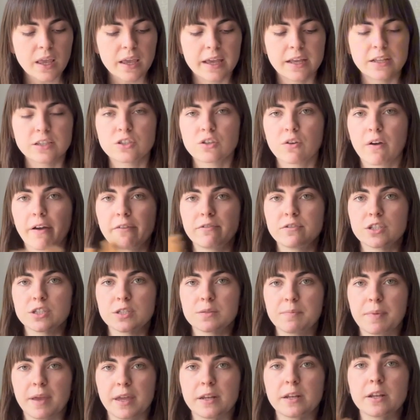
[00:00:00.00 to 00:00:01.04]
and so I've
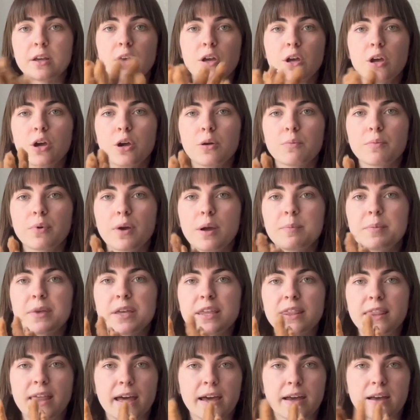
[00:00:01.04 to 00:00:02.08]
just been
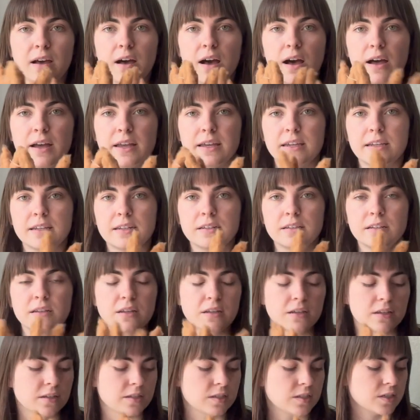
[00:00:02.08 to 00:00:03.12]
prepping that cotton
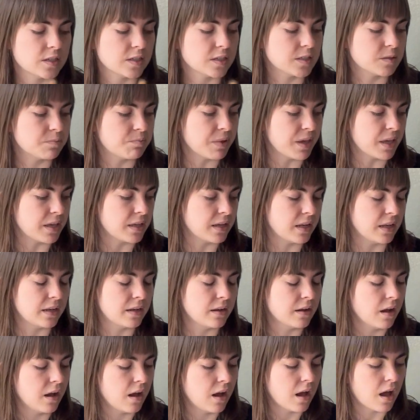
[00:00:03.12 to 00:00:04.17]
to spin
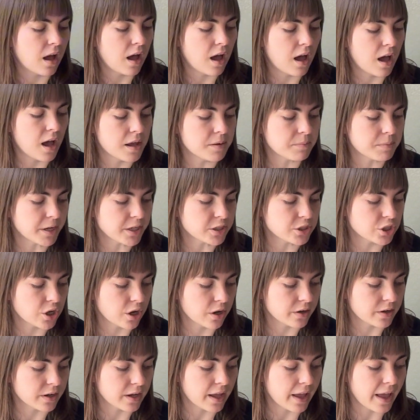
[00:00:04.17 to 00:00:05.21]
on my
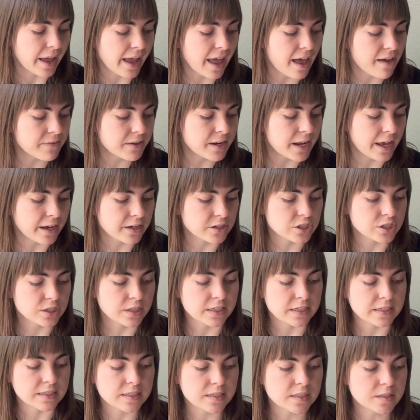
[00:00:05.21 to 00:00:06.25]
charka. I haven't
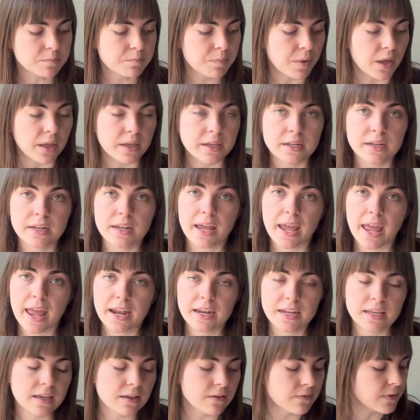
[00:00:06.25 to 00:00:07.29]
actually spun
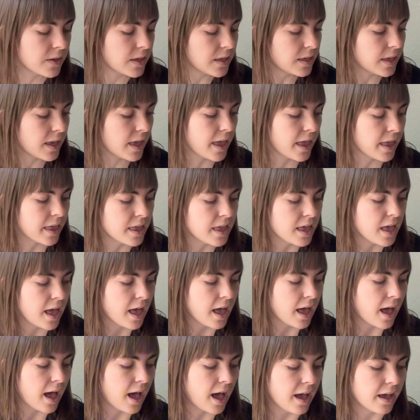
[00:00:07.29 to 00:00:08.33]
any of it yet.
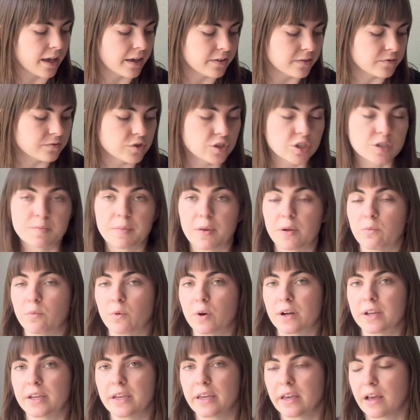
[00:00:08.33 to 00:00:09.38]
I've just been
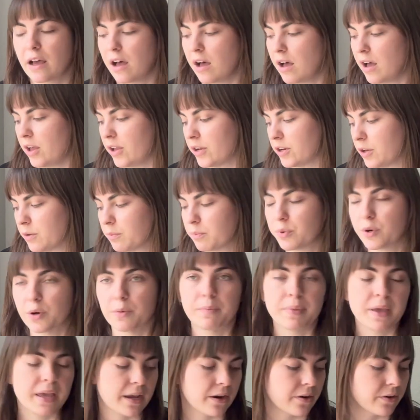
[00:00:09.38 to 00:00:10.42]
working on
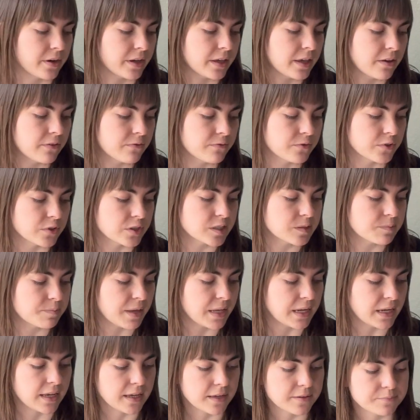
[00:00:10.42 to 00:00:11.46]
preparing it for
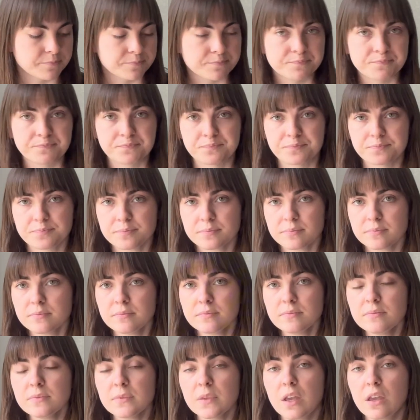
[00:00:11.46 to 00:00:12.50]
spinning.
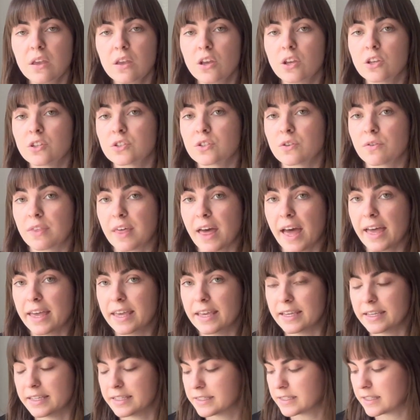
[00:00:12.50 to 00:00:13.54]
So that
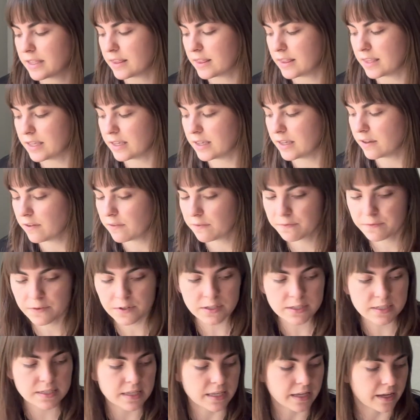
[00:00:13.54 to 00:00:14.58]
is the
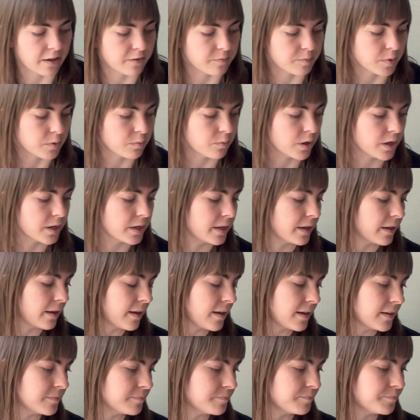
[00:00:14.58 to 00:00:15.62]
first thing I've been working on.